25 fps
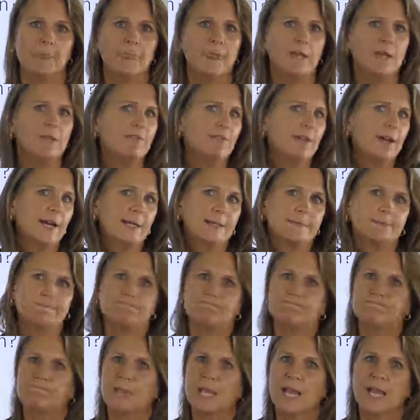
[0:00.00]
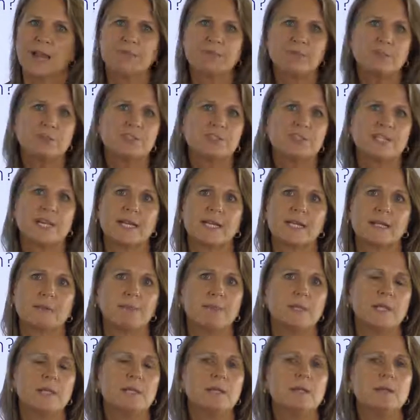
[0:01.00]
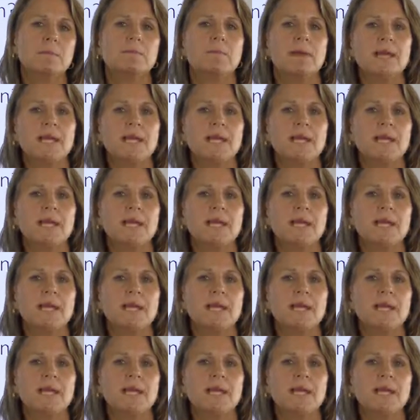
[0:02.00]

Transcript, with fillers: In fact, after a second opinion,